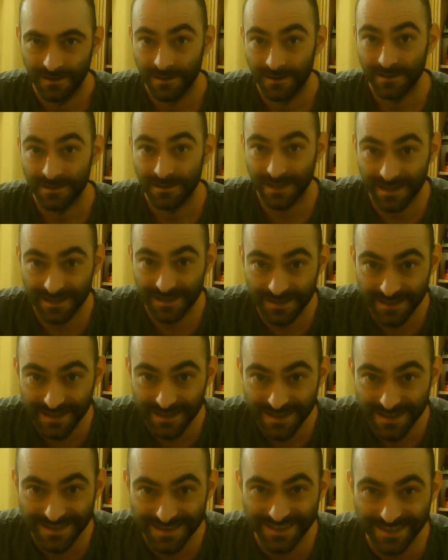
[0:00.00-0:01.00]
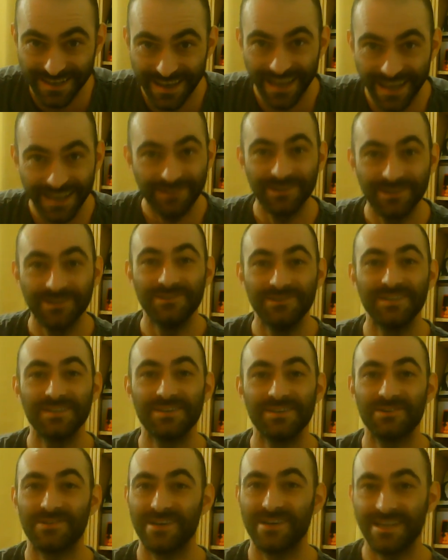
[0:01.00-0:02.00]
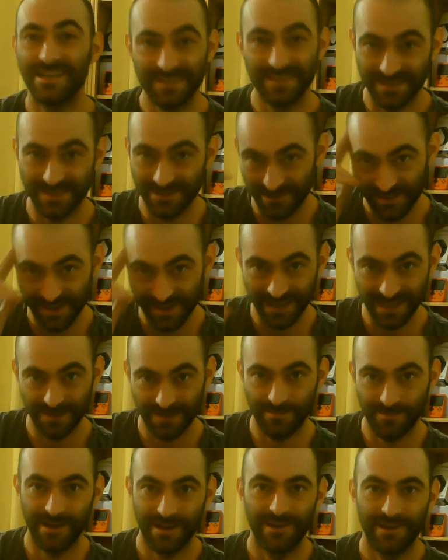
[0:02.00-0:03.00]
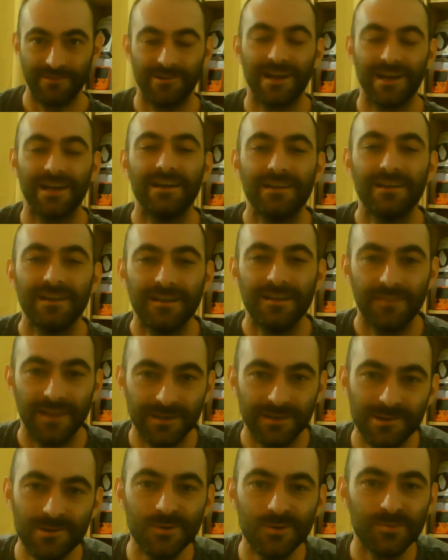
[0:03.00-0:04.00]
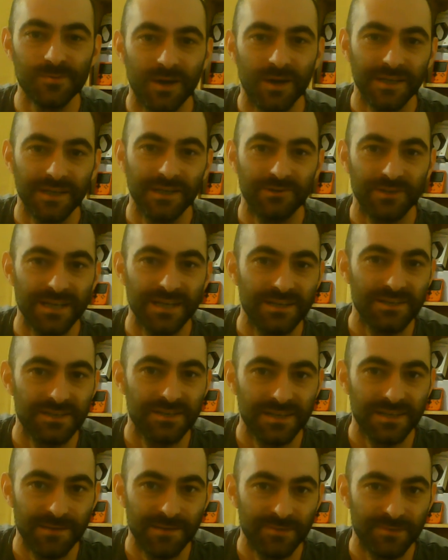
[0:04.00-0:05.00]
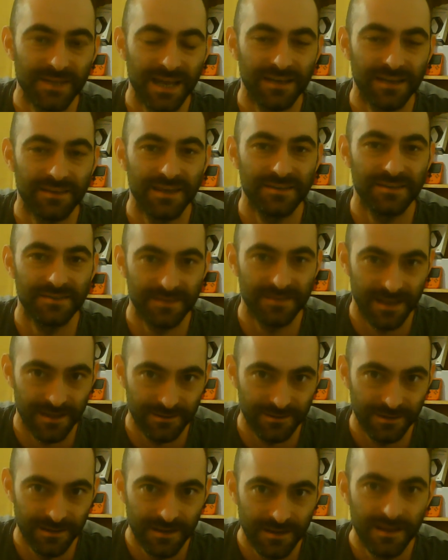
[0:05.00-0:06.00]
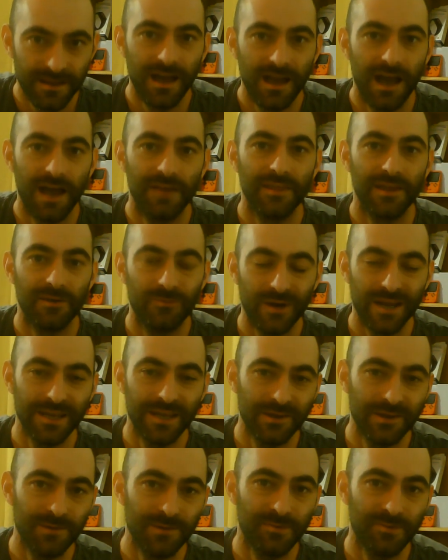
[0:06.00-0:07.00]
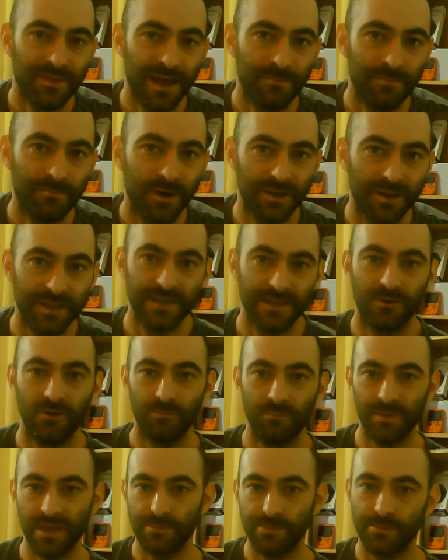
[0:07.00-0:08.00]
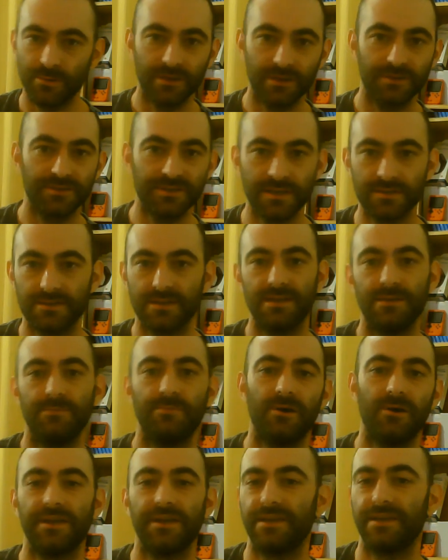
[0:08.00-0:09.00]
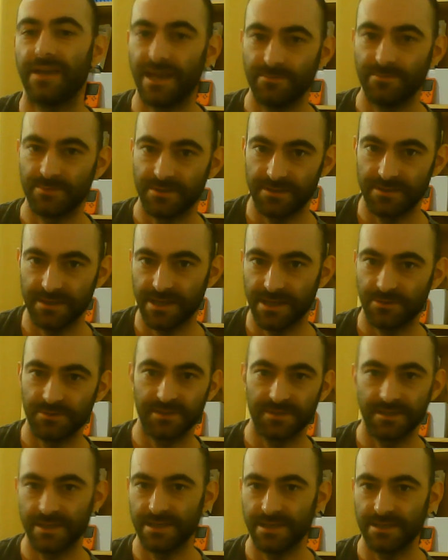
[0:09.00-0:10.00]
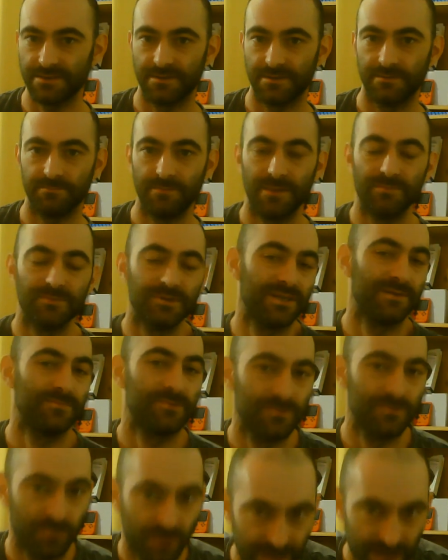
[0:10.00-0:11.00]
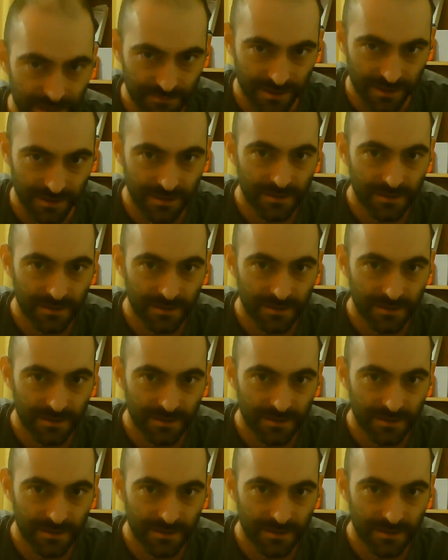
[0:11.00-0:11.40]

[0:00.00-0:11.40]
Yes, it is. Anyone who disagrees is not thinking about it, right? They lose money on each Steam Deck they sell, and they recoup that money on people consistently buying games and DLCs and memberships and whatever.